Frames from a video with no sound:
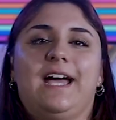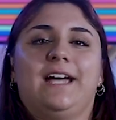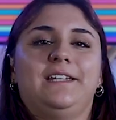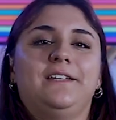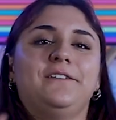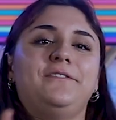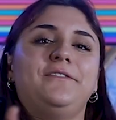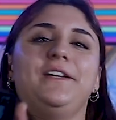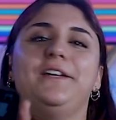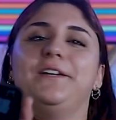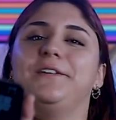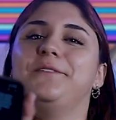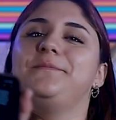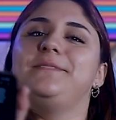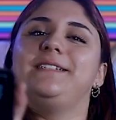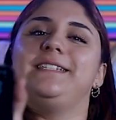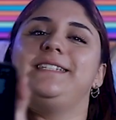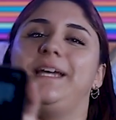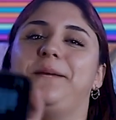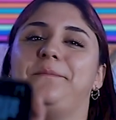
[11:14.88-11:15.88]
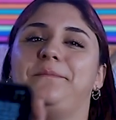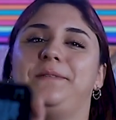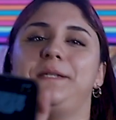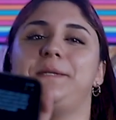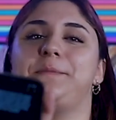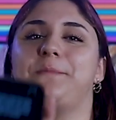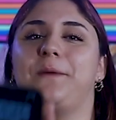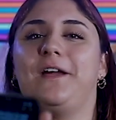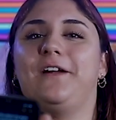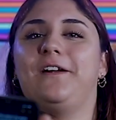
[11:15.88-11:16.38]
I'd love for you to type
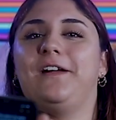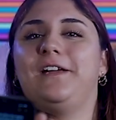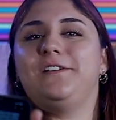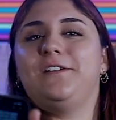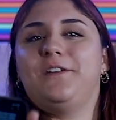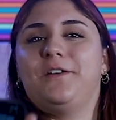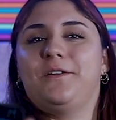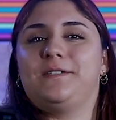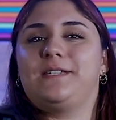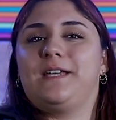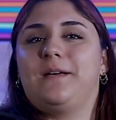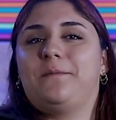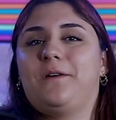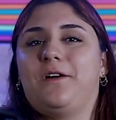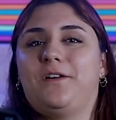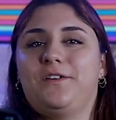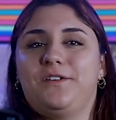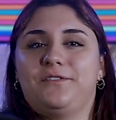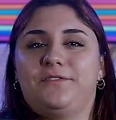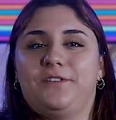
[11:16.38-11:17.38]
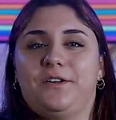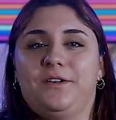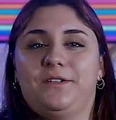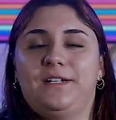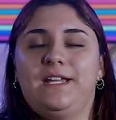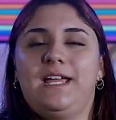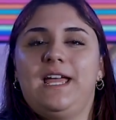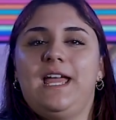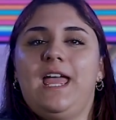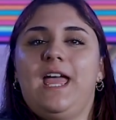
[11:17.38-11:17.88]
this prayer in your notes app on your
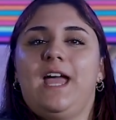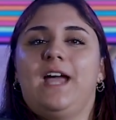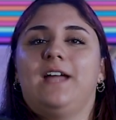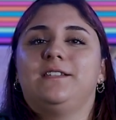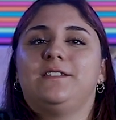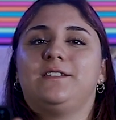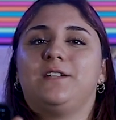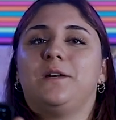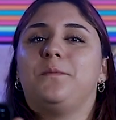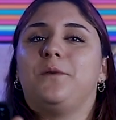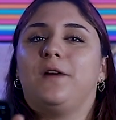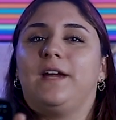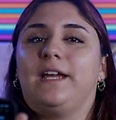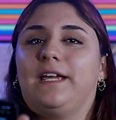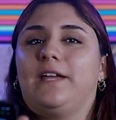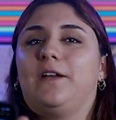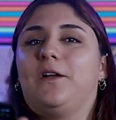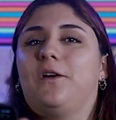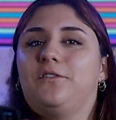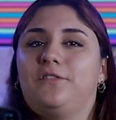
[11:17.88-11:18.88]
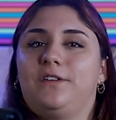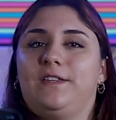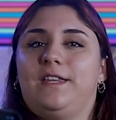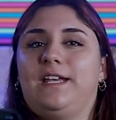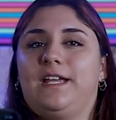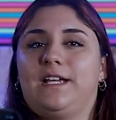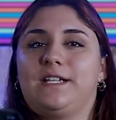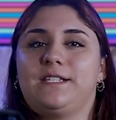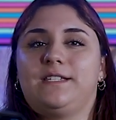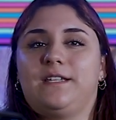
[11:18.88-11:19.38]
phone and start praying it over the
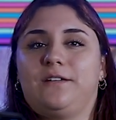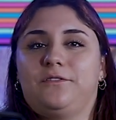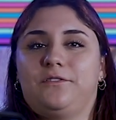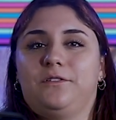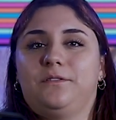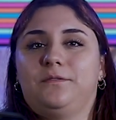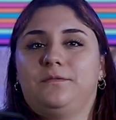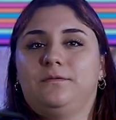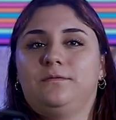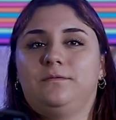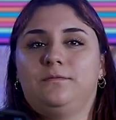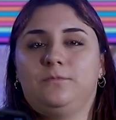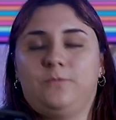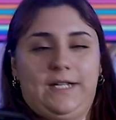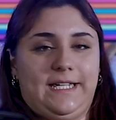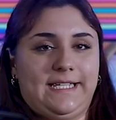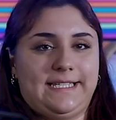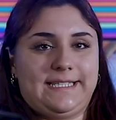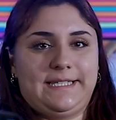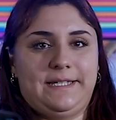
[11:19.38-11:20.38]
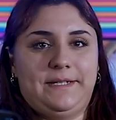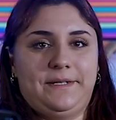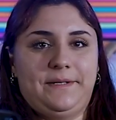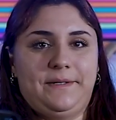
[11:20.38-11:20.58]
next several weeks.